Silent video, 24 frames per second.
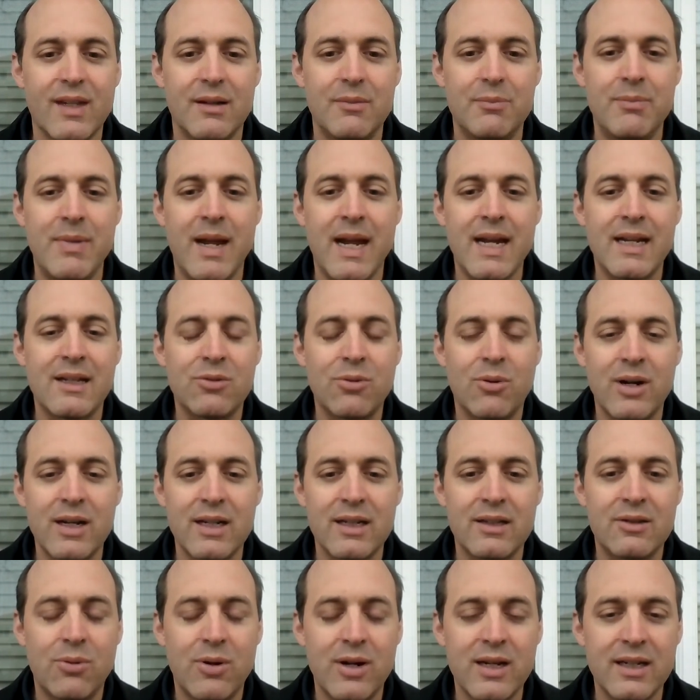Make
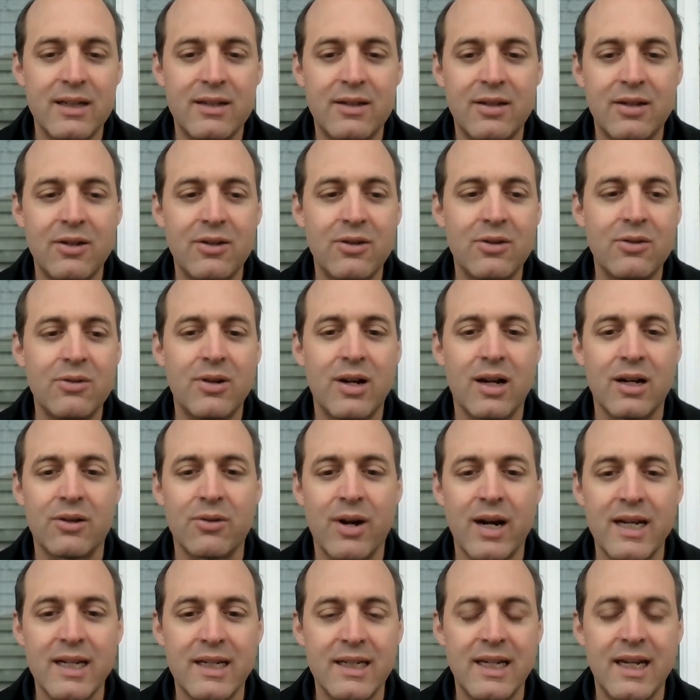2022 a
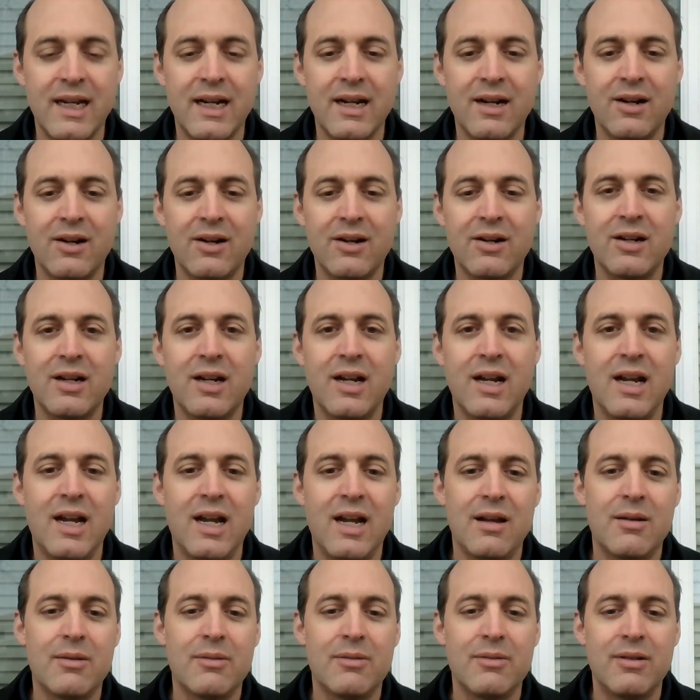great year
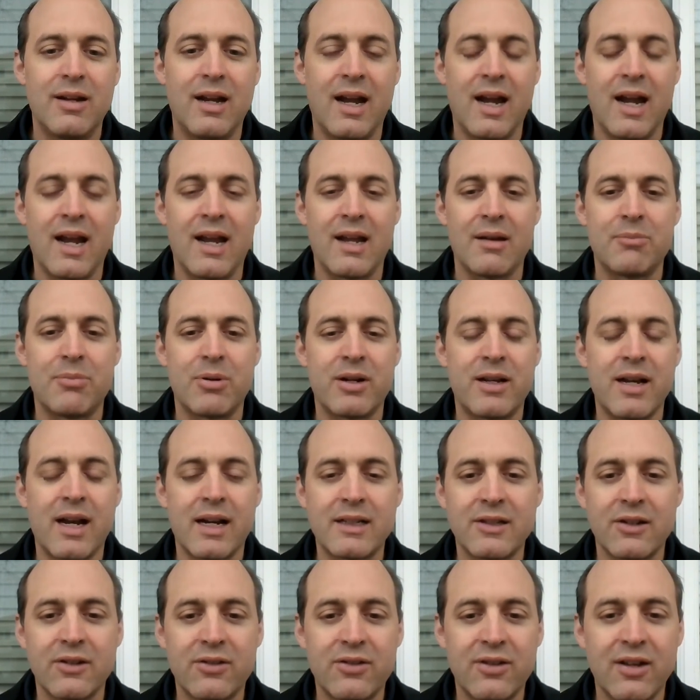and
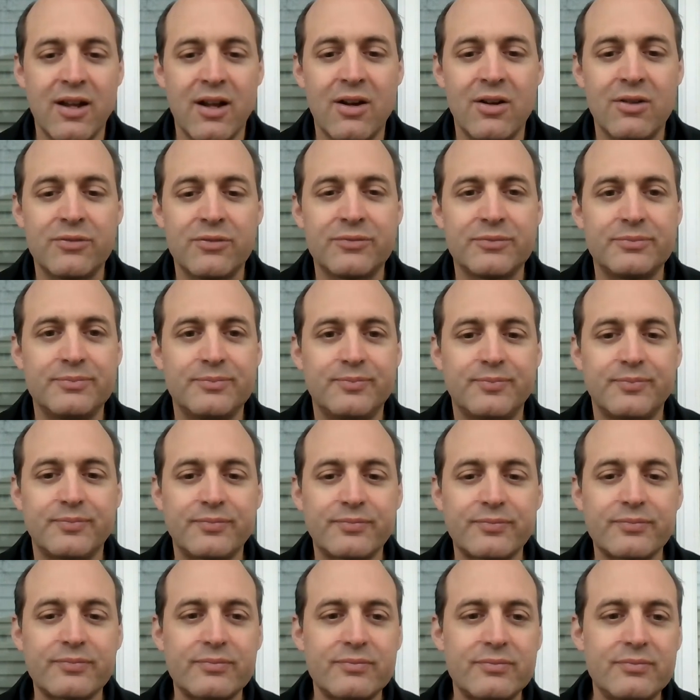protect yourself.
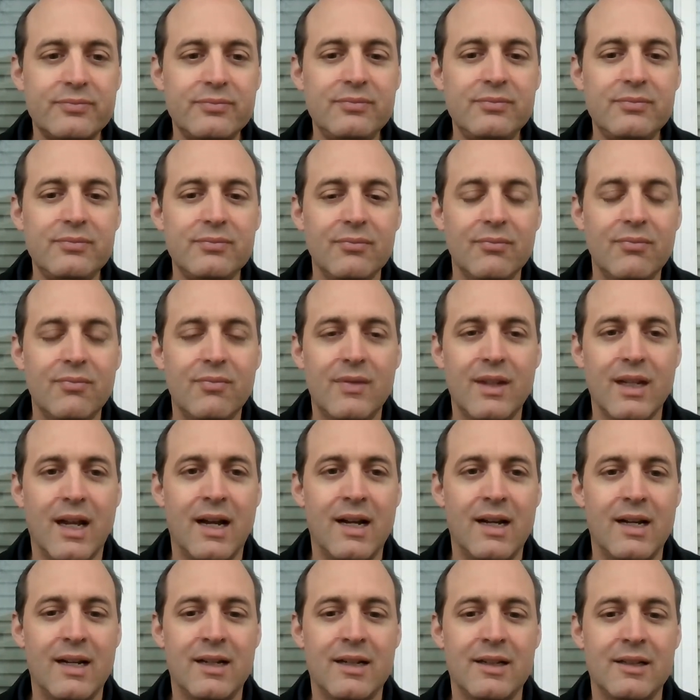
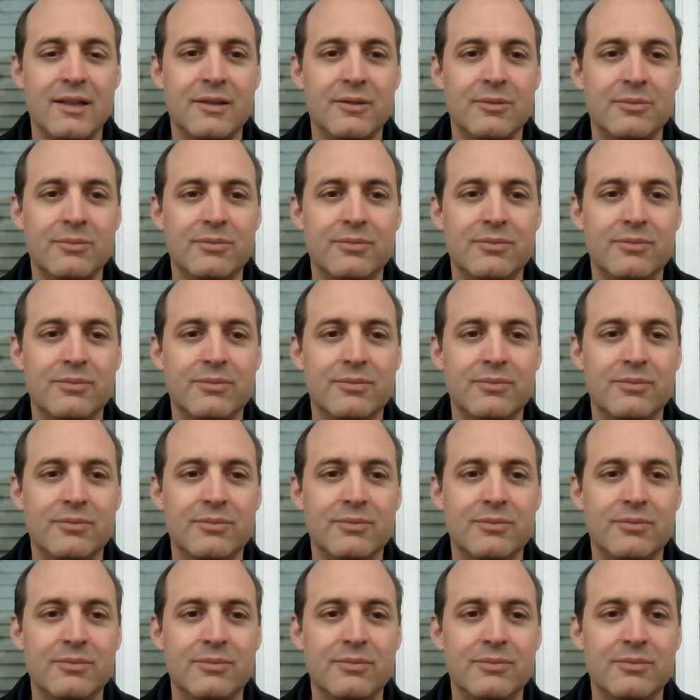Yeah,